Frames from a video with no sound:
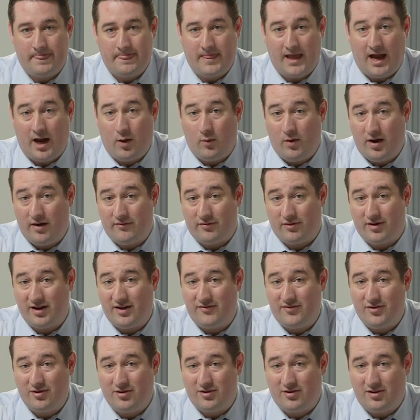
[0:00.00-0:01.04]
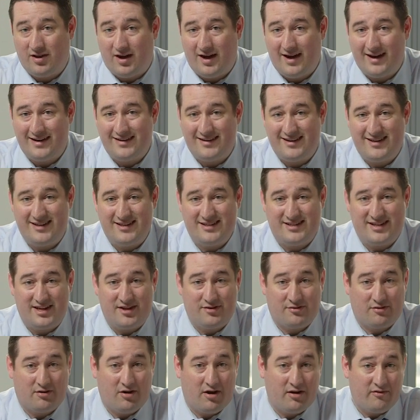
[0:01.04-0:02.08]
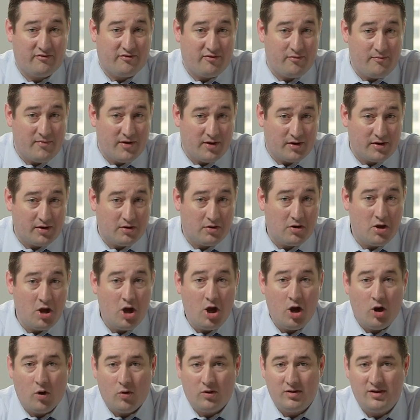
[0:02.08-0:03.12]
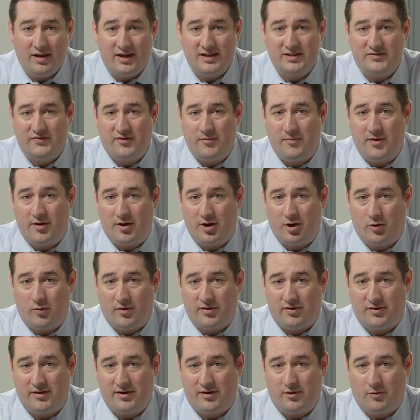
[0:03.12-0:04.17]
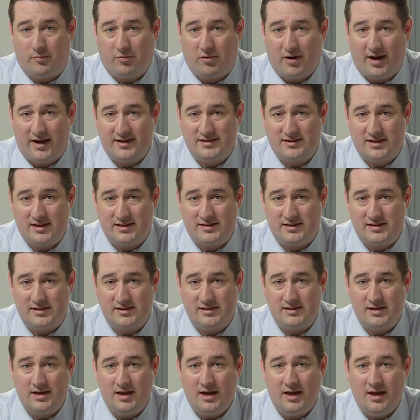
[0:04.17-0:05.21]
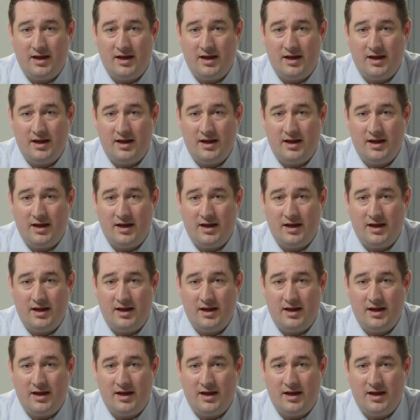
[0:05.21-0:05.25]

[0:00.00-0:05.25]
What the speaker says: However, if your client is either unfamiliar or less familiar with legal processes,